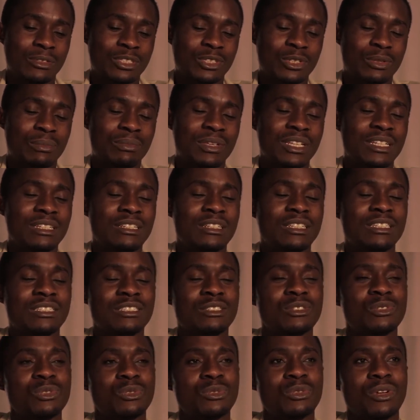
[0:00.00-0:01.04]
should be is
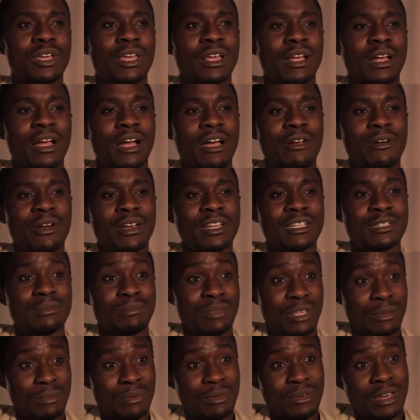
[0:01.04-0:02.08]
to encourage
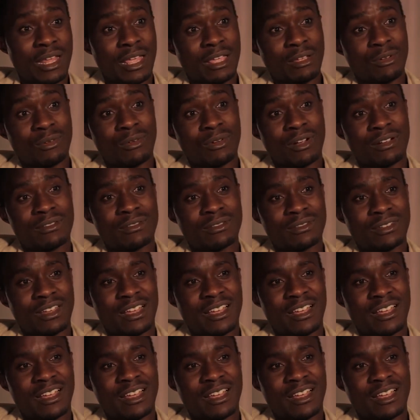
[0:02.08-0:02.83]
people like who have